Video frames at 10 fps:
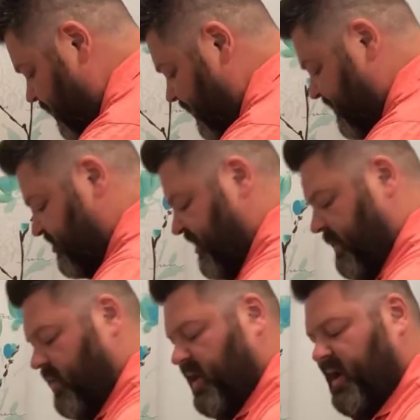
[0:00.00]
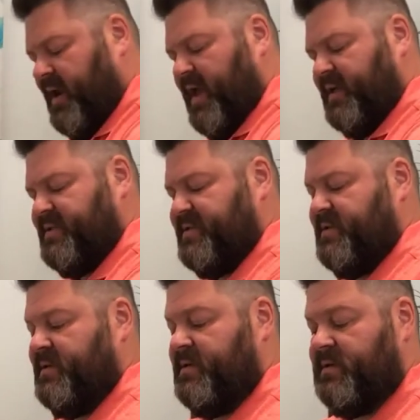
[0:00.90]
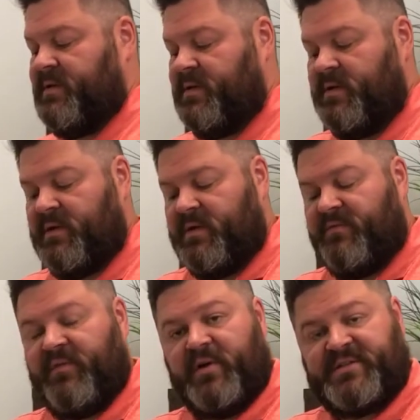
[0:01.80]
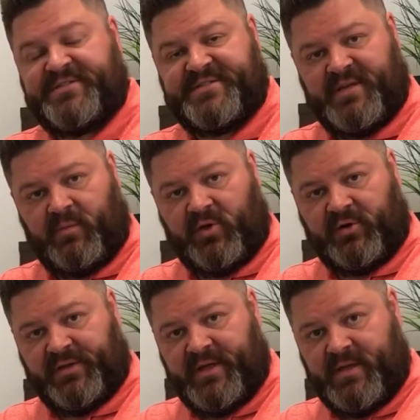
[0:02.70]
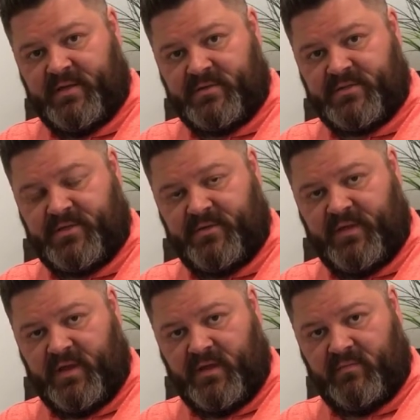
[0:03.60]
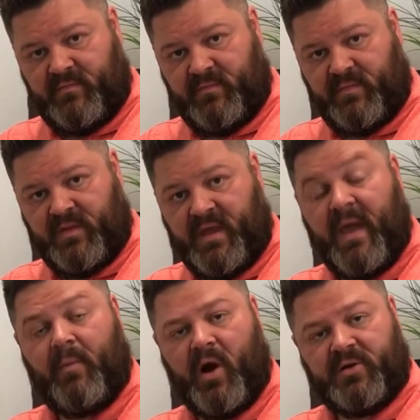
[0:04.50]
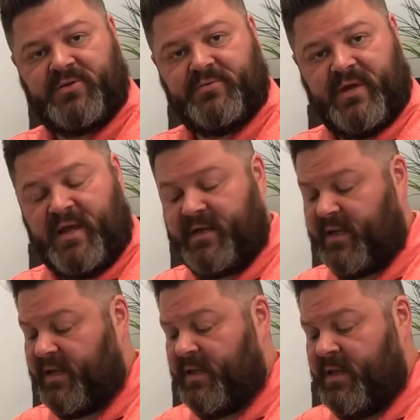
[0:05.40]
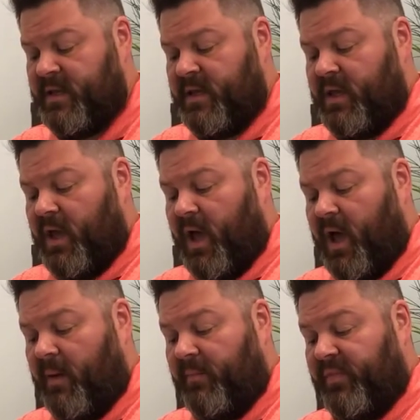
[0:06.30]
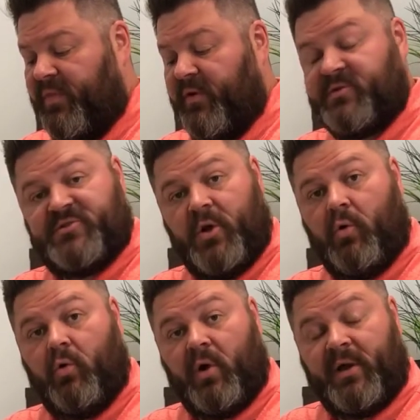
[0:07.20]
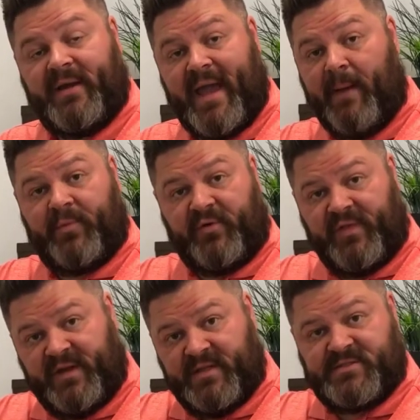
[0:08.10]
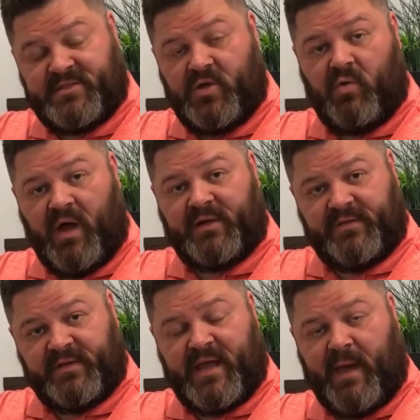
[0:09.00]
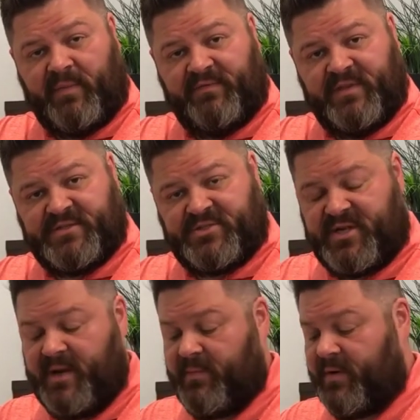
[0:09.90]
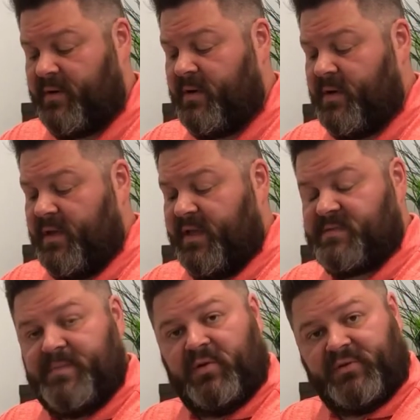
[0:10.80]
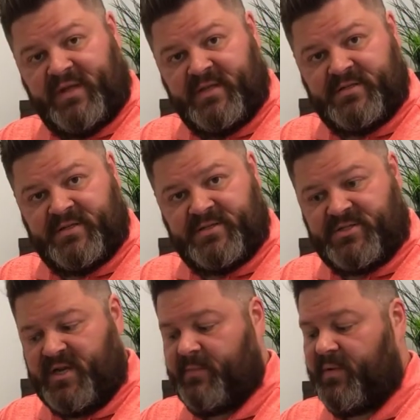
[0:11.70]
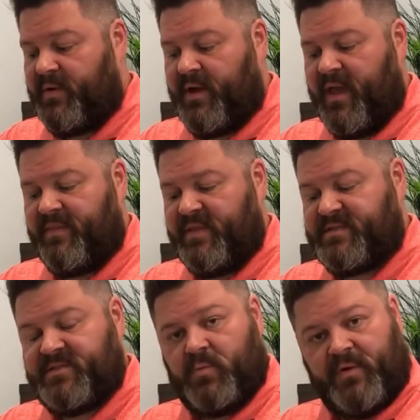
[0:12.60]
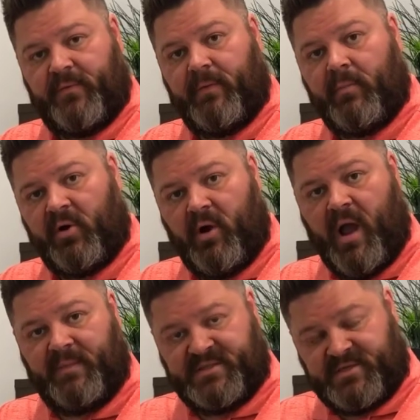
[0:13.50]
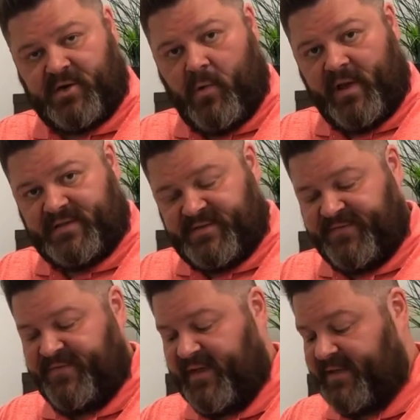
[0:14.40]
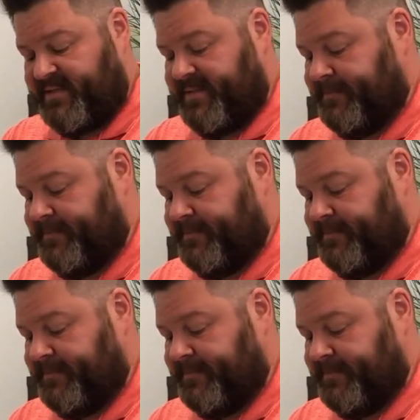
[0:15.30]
This chamber connects very similarly to the MR290. There's no adapter that needs to go onto the top of this chamber. It's built into the chamber, and this is where the rubber grommets are going to fit.